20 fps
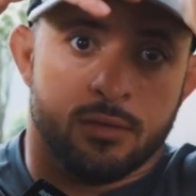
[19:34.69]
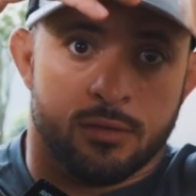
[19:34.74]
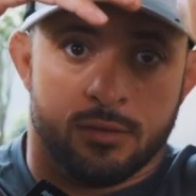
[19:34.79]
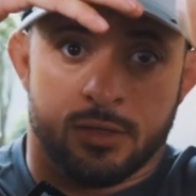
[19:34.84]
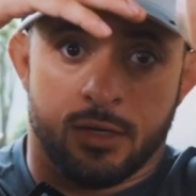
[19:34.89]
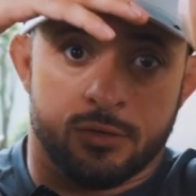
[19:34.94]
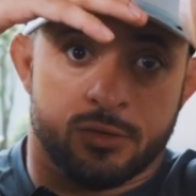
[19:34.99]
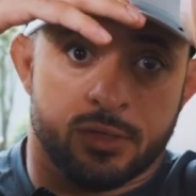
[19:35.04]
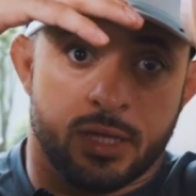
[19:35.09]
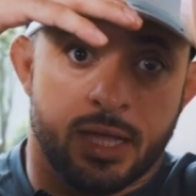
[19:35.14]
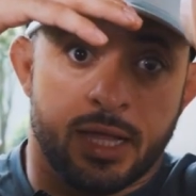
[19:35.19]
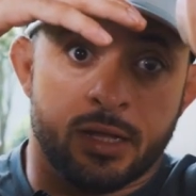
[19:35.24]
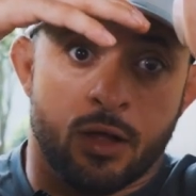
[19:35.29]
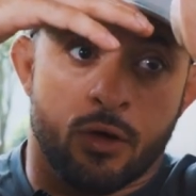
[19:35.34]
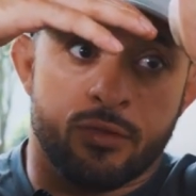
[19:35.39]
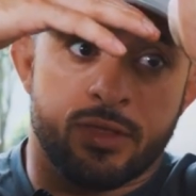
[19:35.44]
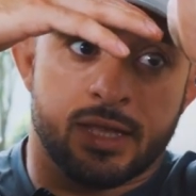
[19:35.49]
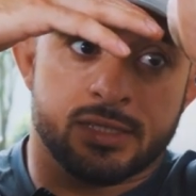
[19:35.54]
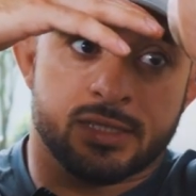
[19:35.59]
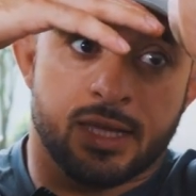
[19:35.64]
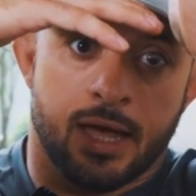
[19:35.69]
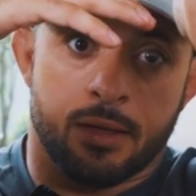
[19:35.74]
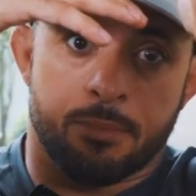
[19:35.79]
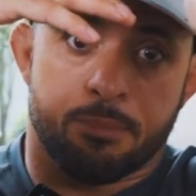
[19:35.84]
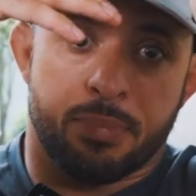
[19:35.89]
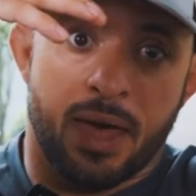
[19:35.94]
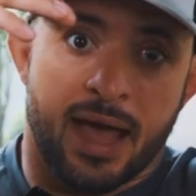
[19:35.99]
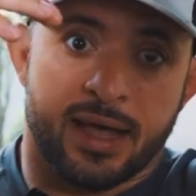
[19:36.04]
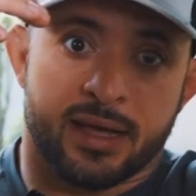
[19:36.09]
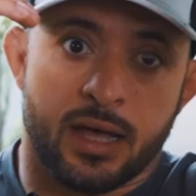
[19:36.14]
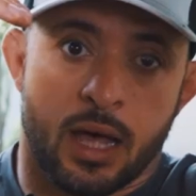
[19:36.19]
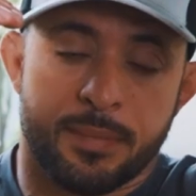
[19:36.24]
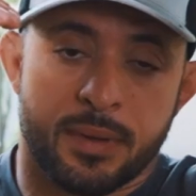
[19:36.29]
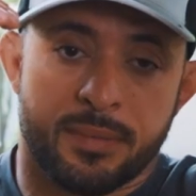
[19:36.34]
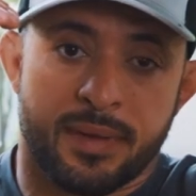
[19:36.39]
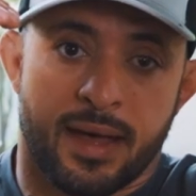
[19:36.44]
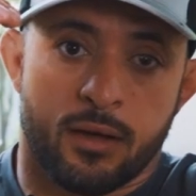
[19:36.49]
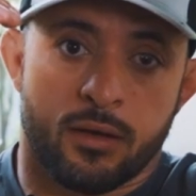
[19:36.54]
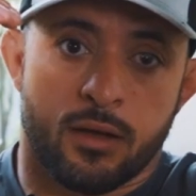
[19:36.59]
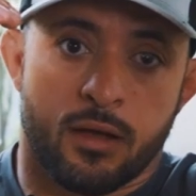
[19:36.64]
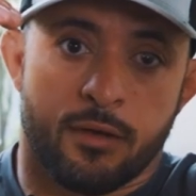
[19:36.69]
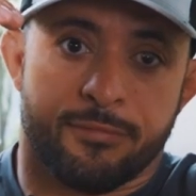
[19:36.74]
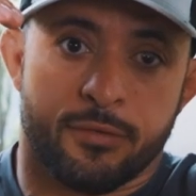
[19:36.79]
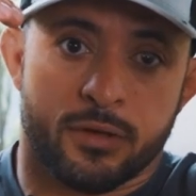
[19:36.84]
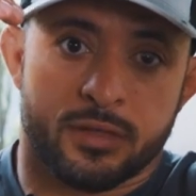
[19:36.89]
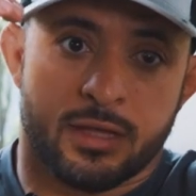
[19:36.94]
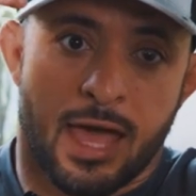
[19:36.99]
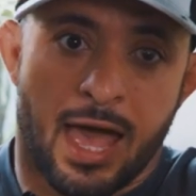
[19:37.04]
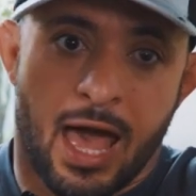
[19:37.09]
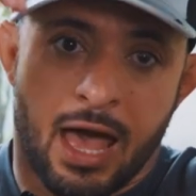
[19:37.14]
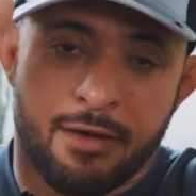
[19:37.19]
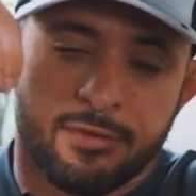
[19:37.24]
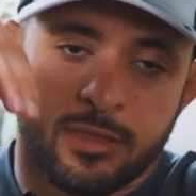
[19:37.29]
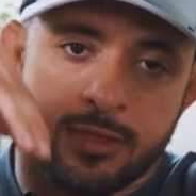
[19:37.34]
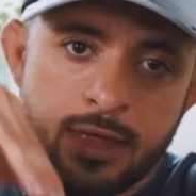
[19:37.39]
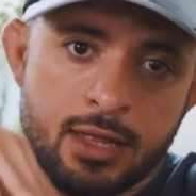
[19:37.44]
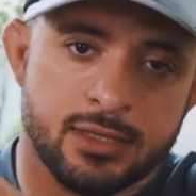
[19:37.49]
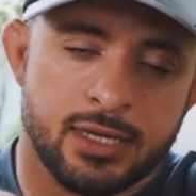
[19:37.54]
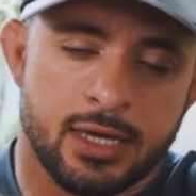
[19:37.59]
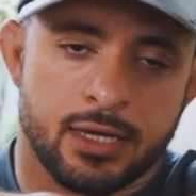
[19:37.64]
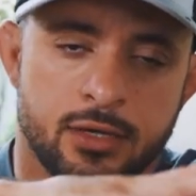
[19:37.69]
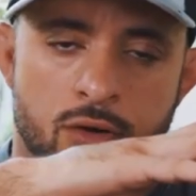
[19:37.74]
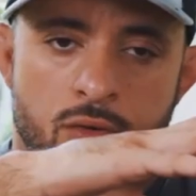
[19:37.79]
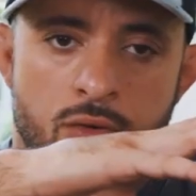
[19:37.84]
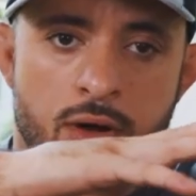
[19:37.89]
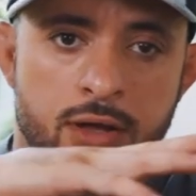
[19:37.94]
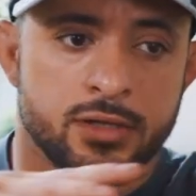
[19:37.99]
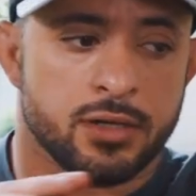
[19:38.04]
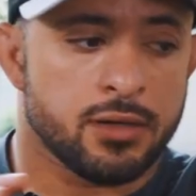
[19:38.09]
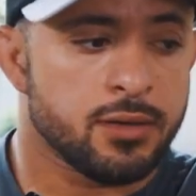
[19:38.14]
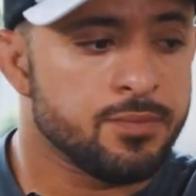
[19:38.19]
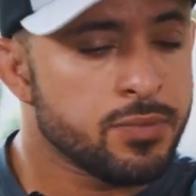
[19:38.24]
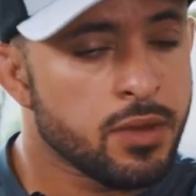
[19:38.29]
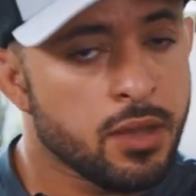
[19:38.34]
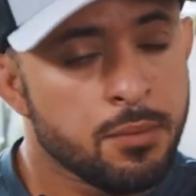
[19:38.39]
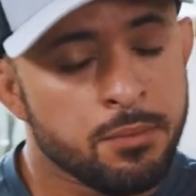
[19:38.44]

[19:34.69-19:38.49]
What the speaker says: Little do they know, they just gotta back up about 1.5 feet and then dig and go under.